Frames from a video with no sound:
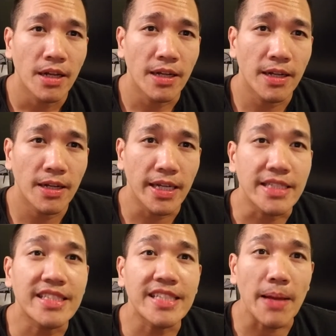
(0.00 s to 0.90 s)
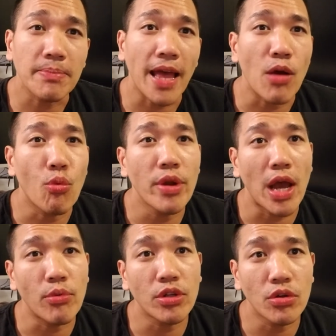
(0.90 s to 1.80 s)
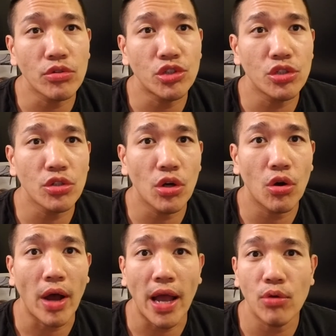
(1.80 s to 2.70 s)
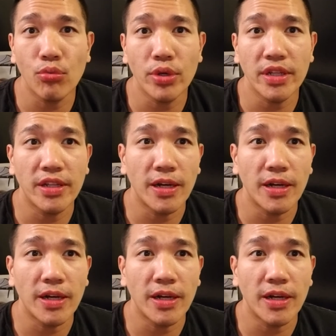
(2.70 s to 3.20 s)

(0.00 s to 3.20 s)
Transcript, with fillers: uh, except that when I would go to judo, I would,